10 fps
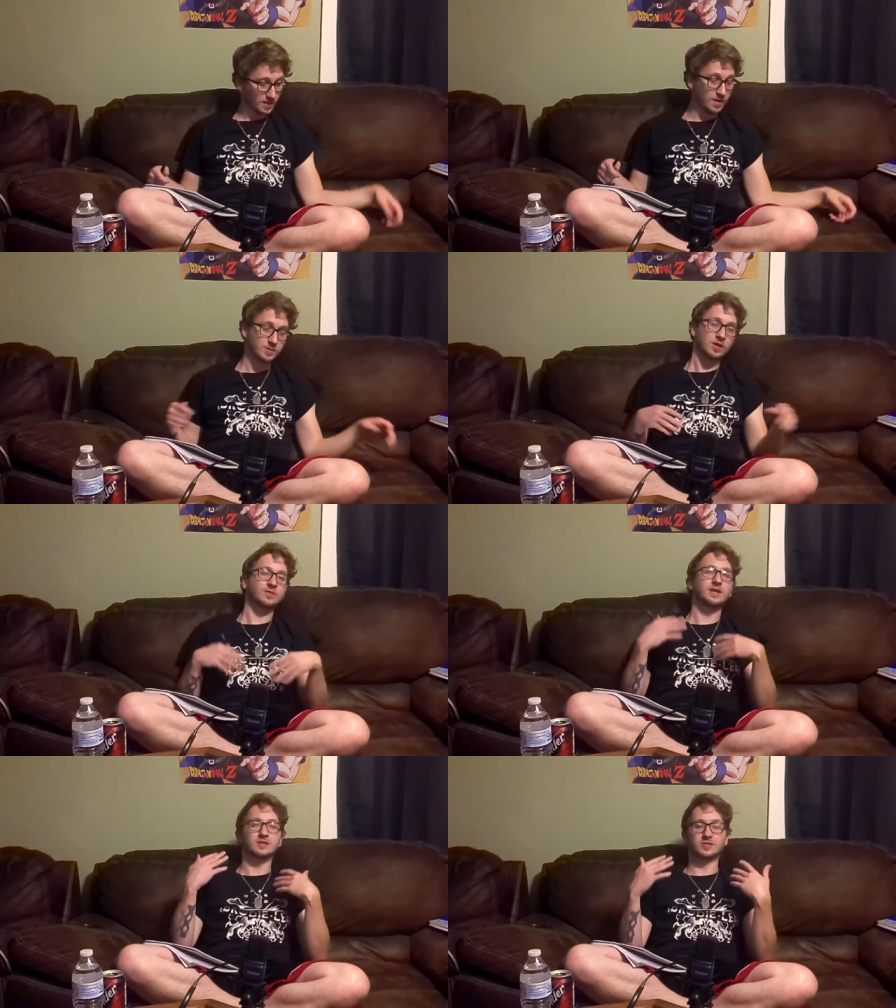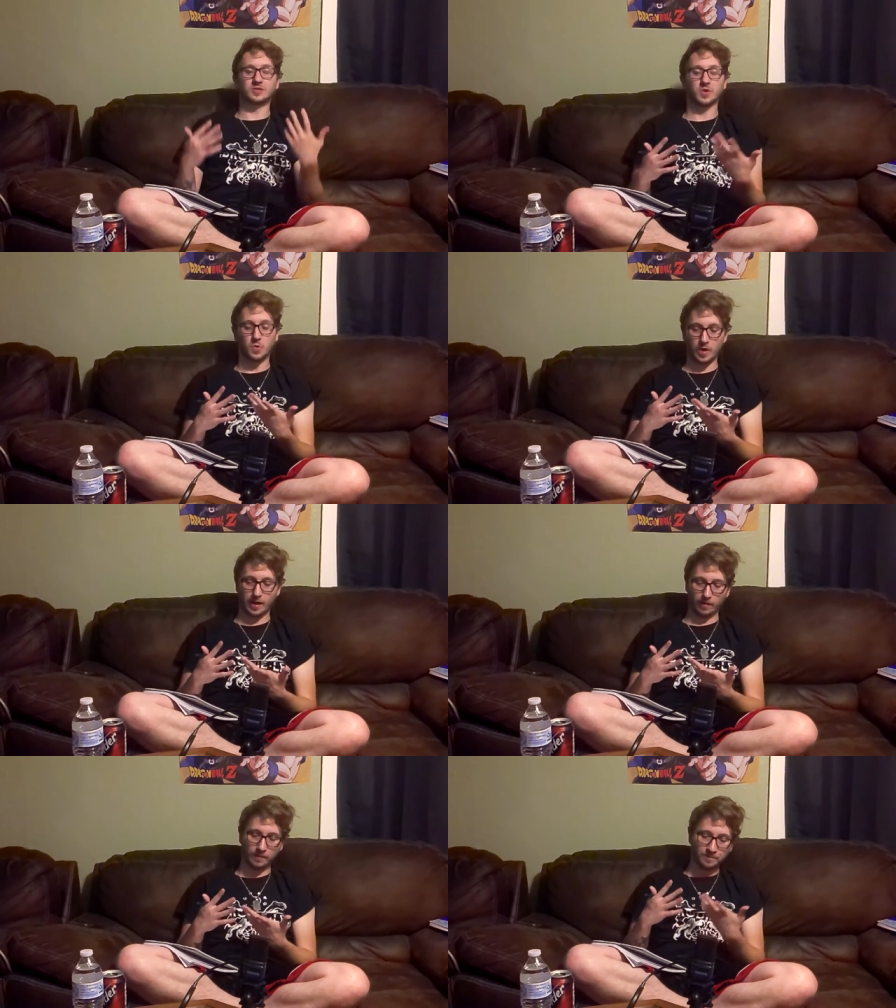It was all done so
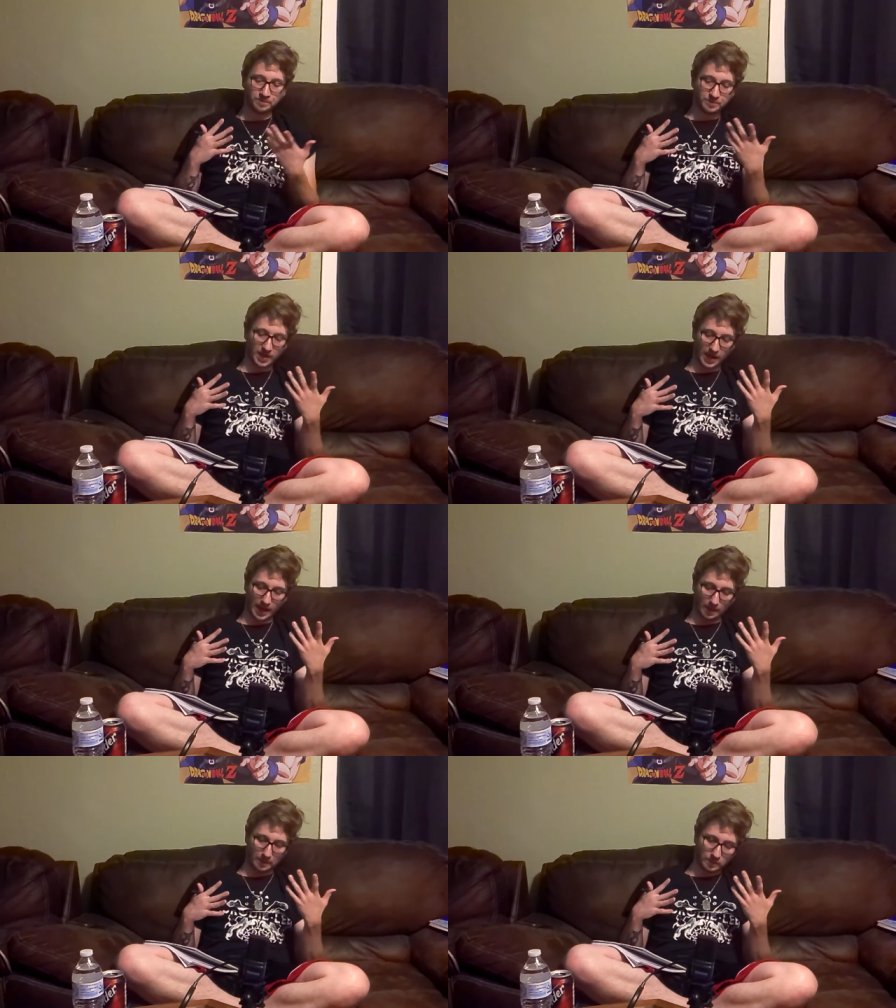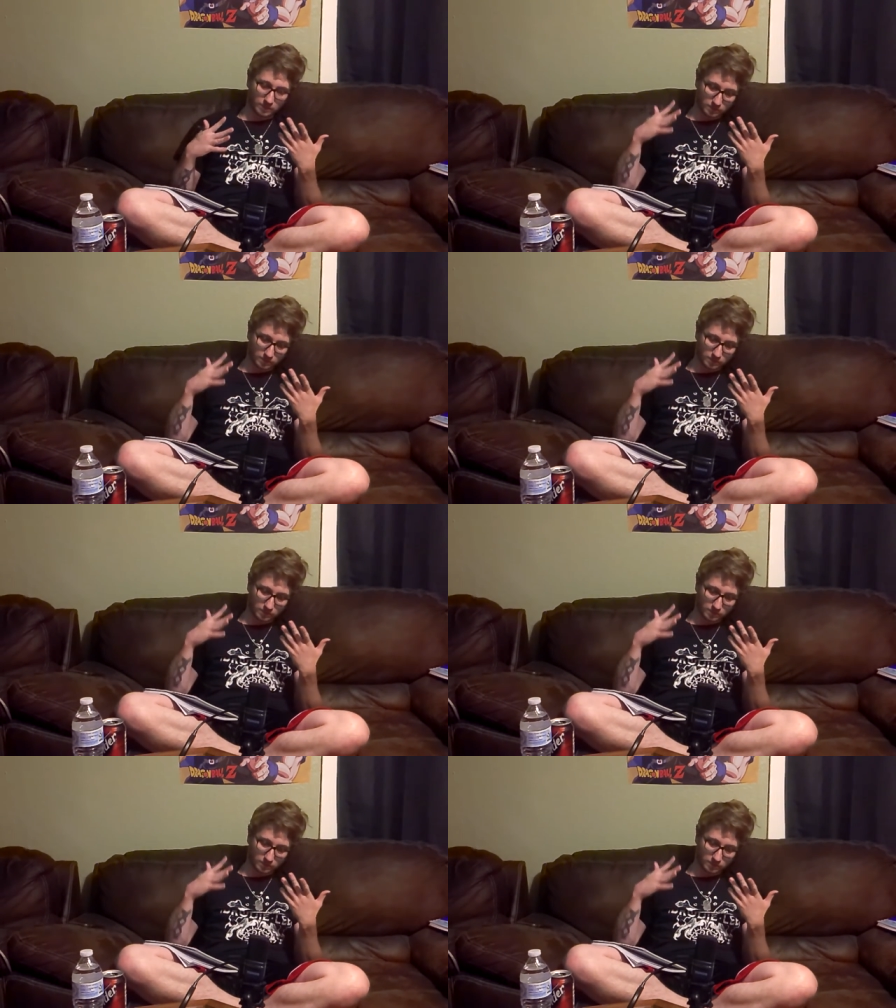well, and,